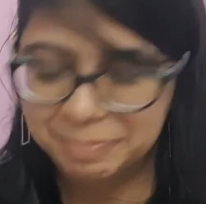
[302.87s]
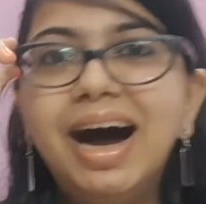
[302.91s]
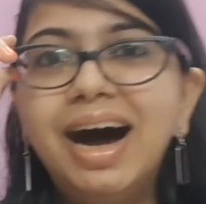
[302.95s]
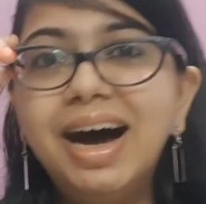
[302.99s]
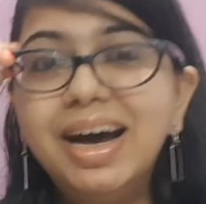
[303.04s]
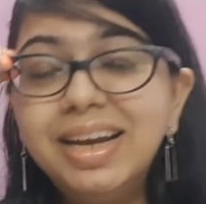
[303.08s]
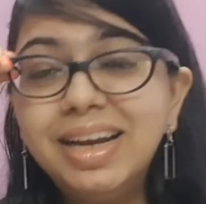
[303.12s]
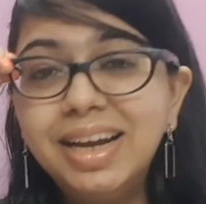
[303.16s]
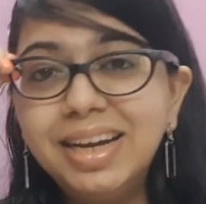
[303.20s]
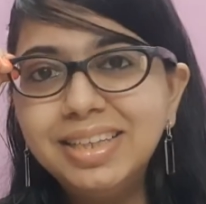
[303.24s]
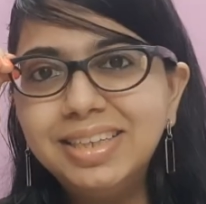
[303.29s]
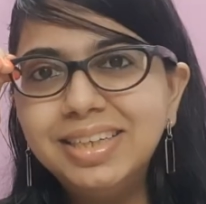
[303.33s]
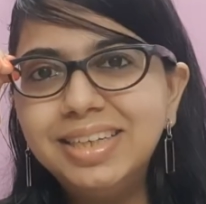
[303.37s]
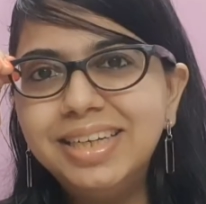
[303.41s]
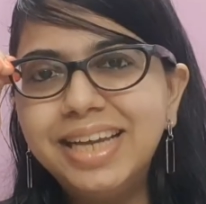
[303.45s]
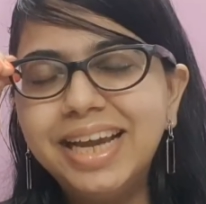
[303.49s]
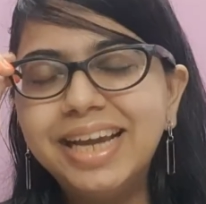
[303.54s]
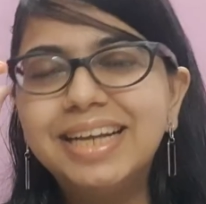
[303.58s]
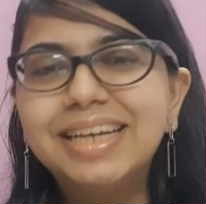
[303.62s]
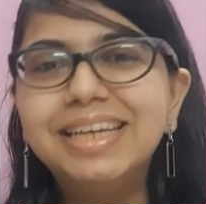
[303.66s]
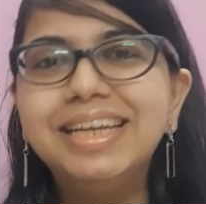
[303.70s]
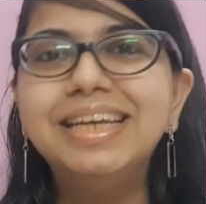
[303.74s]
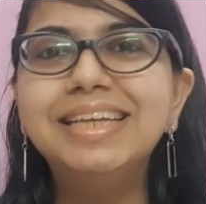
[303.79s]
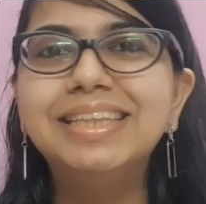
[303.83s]
Another
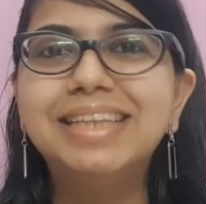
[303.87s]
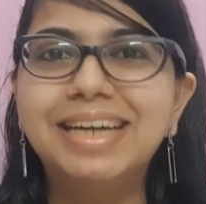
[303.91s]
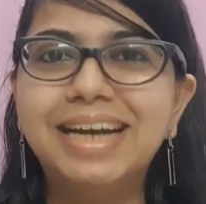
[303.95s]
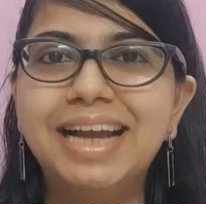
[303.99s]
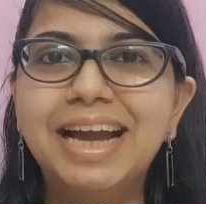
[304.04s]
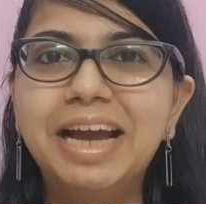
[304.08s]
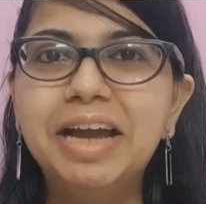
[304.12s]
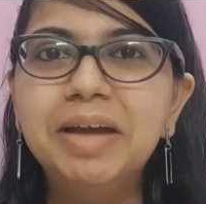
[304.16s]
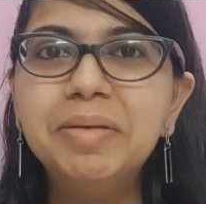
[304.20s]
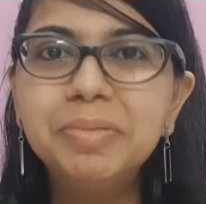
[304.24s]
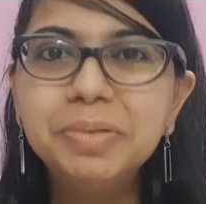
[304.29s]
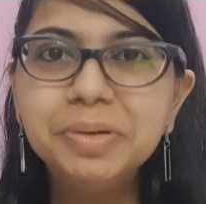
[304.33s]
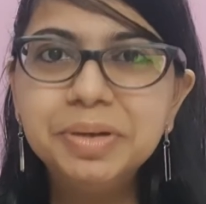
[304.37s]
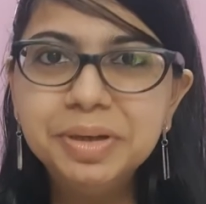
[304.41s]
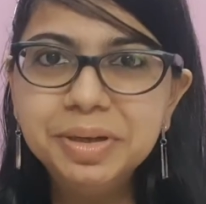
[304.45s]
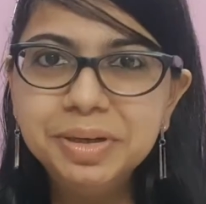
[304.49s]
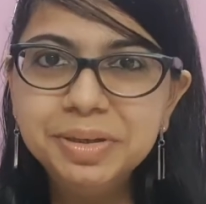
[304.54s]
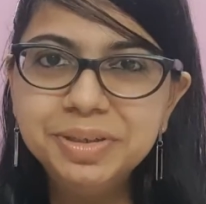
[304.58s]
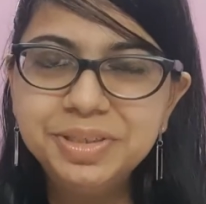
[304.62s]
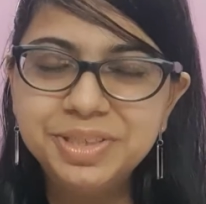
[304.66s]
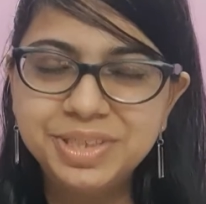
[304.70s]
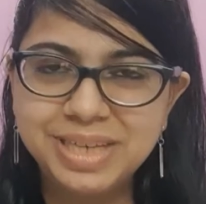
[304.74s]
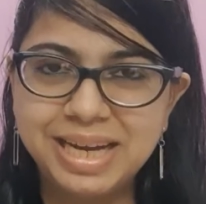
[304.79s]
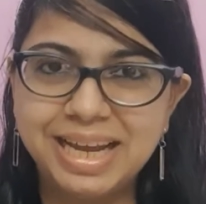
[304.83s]
technique that I am going
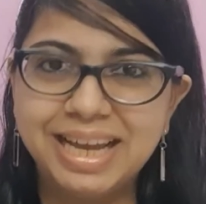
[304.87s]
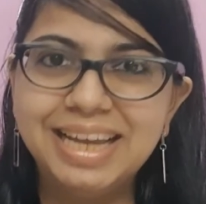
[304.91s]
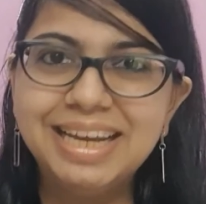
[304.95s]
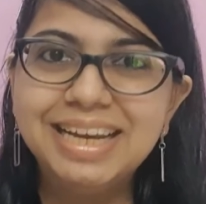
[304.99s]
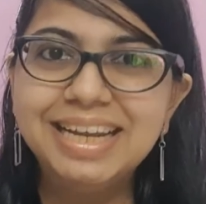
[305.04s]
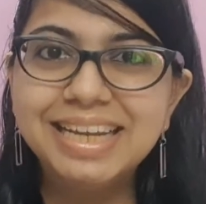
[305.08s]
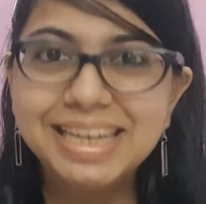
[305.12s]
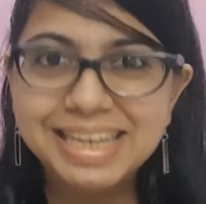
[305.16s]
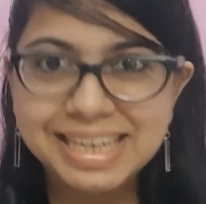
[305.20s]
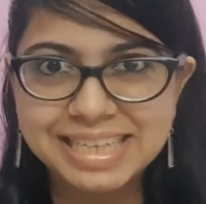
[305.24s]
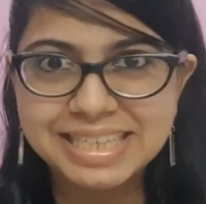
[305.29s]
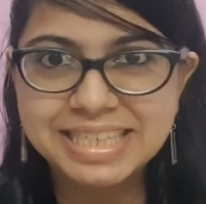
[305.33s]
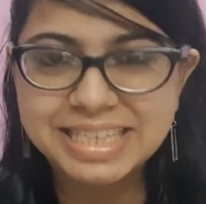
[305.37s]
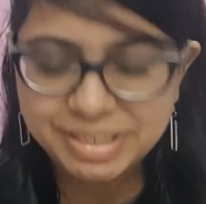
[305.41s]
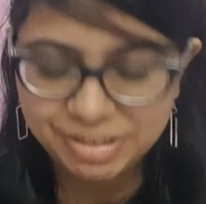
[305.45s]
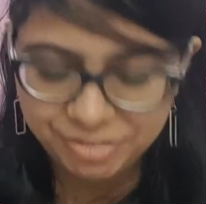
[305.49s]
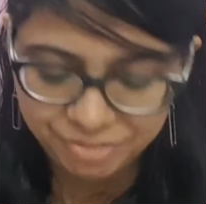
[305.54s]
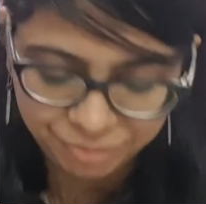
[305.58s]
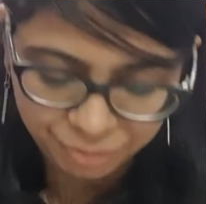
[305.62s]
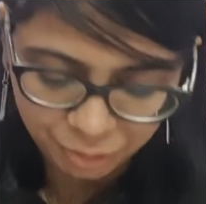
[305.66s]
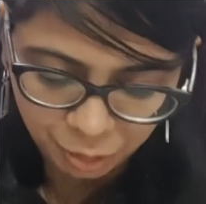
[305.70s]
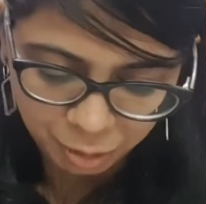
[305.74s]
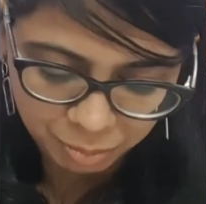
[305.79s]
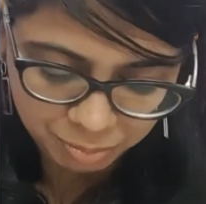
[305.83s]
to share is
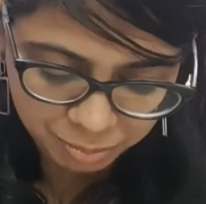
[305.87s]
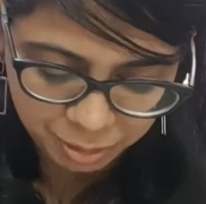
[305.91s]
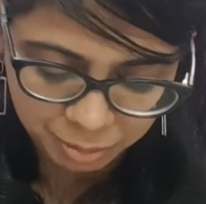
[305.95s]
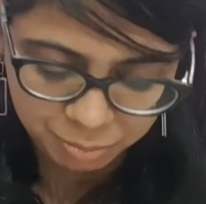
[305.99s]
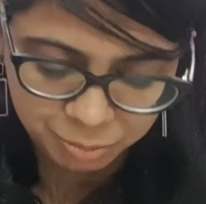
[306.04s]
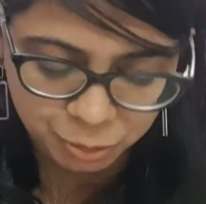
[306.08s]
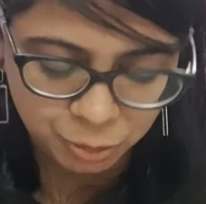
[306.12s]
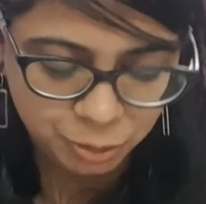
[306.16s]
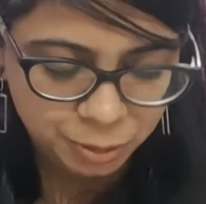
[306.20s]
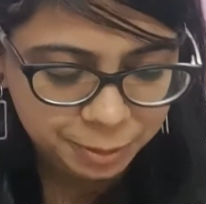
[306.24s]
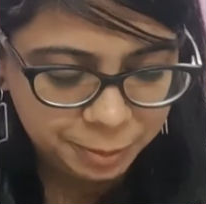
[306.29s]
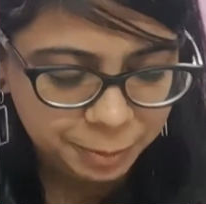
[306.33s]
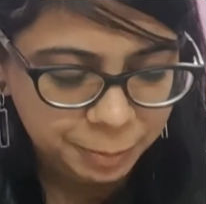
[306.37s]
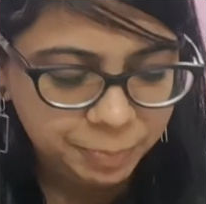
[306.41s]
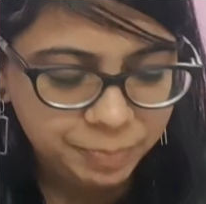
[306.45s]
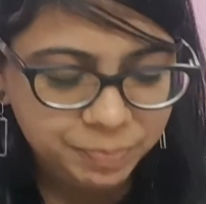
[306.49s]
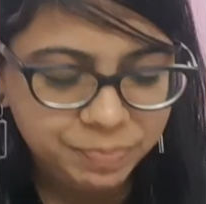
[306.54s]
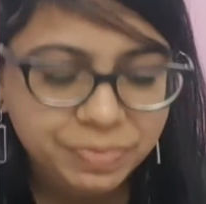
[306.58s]
from the book